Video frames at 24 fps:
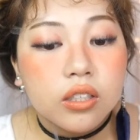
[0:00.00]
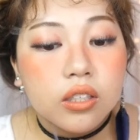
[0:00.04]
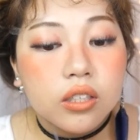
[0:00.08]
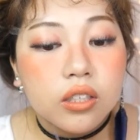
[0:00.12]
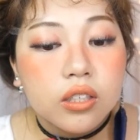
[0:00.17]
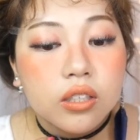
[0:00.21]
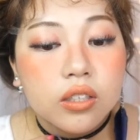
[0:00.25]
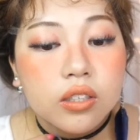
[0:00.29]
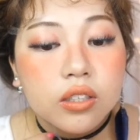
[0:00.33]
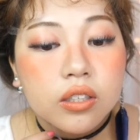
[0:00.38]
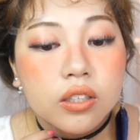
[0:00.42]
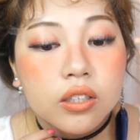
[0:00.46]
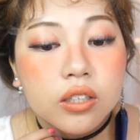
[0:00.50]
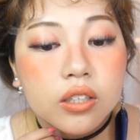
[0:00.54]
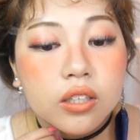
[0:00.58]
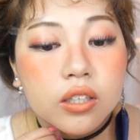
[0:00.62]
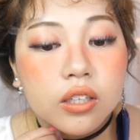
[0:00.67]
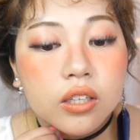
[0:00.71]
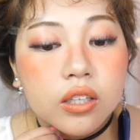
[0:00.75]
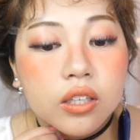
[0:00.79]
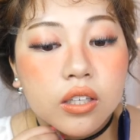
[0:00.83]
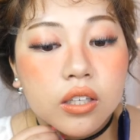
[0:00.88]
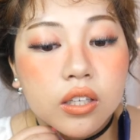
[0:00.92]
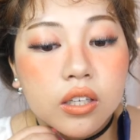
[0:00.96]
I'm gonna put it
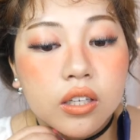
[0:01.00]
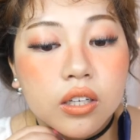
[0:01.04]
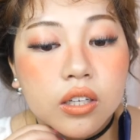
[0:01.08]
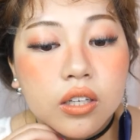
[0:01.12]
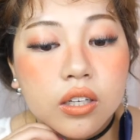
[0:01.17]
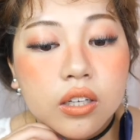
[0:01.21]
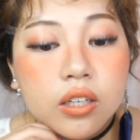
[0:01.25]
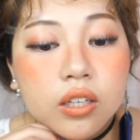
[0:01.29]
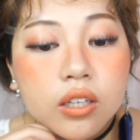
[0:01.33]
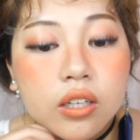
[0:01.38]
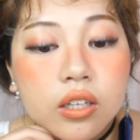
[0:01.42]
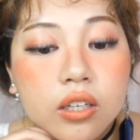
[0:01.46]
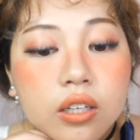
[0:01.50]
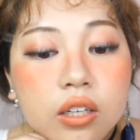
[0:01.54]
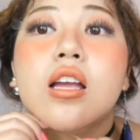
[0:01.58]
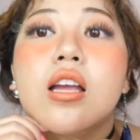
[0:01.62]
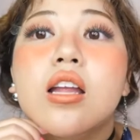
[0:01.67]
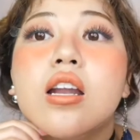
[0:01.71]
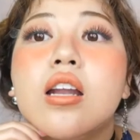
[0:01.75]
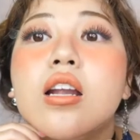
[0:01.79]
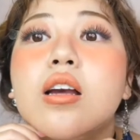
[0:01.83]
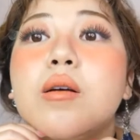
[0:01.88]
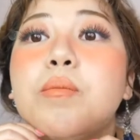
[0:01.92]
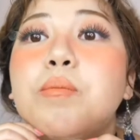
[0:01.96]
here
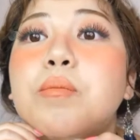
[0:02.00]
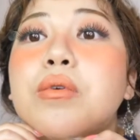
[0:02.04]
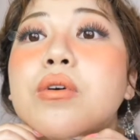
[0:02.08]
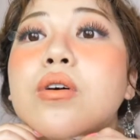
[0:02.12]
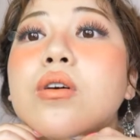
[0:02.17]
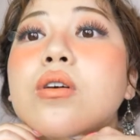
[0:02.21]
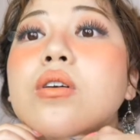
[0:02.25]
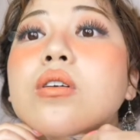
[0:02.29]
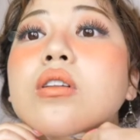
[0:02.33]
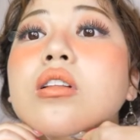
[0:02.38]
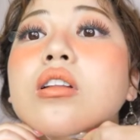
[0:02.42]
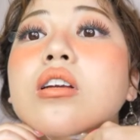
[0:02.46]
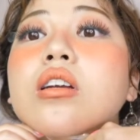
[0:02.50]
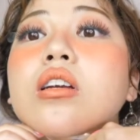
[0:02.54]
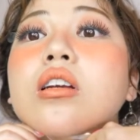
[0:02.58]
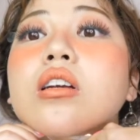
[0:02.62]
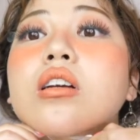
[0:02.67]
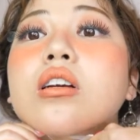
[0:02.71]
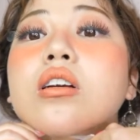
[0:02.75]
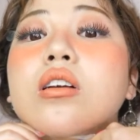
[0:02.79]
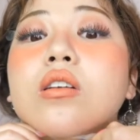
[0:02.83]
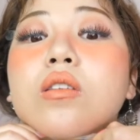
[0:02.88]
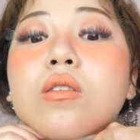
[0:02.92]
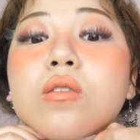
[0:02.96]
and I'll pull it
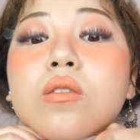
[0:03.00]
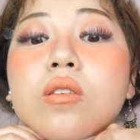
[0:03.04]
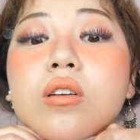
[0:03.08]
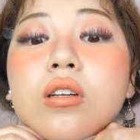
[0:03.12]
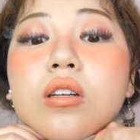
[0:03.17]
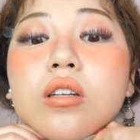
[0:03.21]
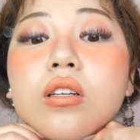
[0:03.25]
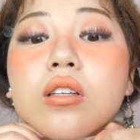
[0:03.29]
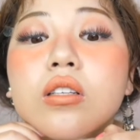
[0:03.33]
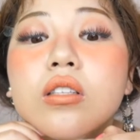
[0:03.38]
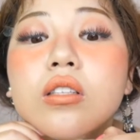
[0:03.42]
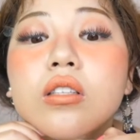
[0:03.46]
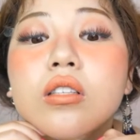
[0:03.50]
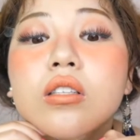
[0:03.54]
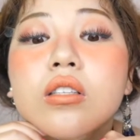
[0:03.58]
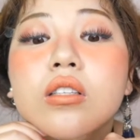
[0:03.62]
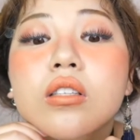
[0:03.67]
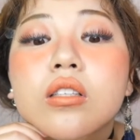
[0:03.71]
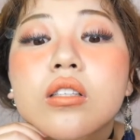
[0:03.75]
across